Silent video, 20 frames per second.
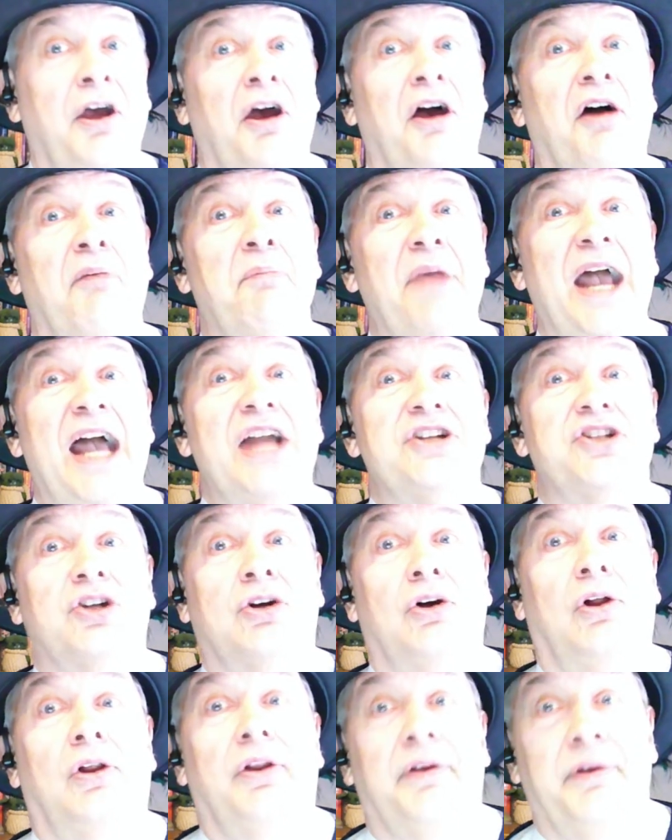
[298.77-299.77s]

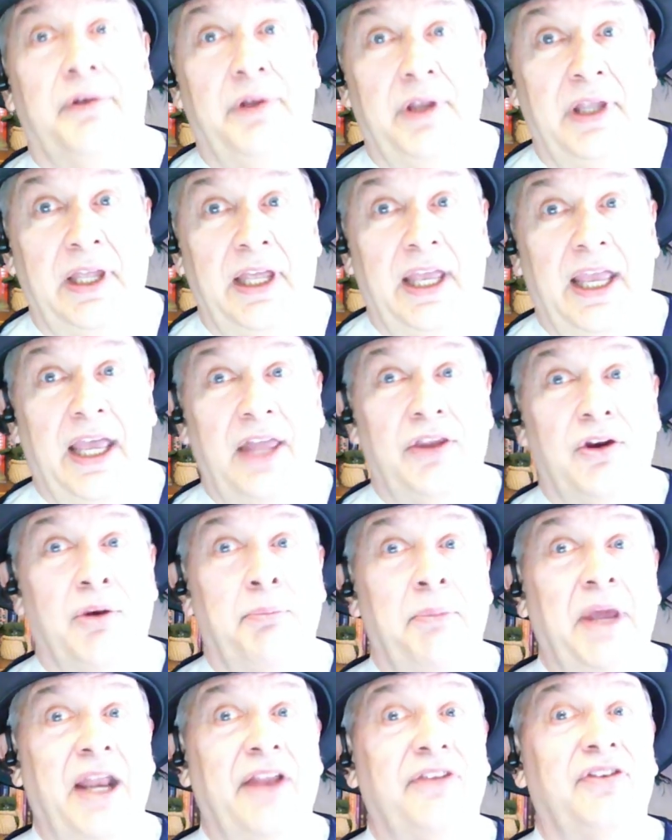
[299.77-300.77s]
magical and they're
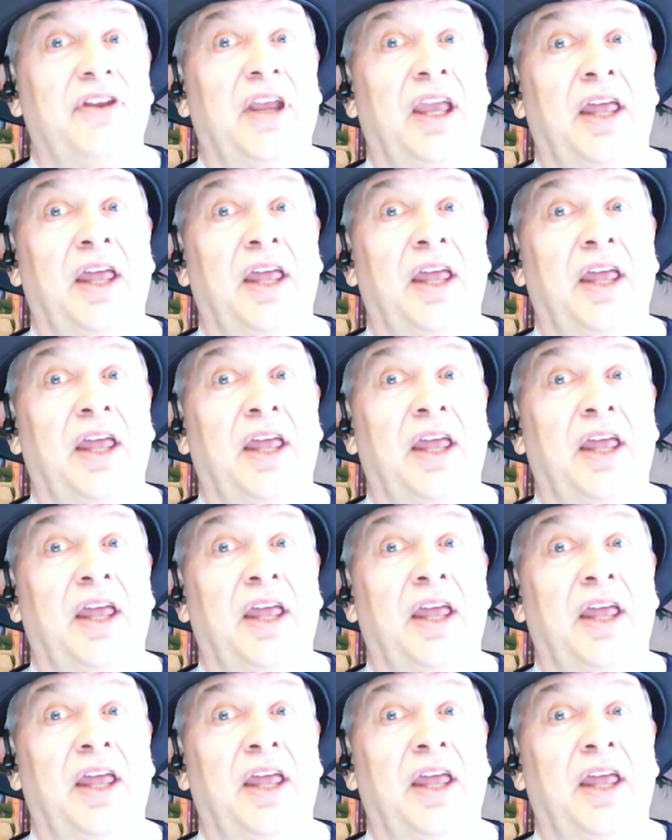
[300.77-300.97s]
menacing,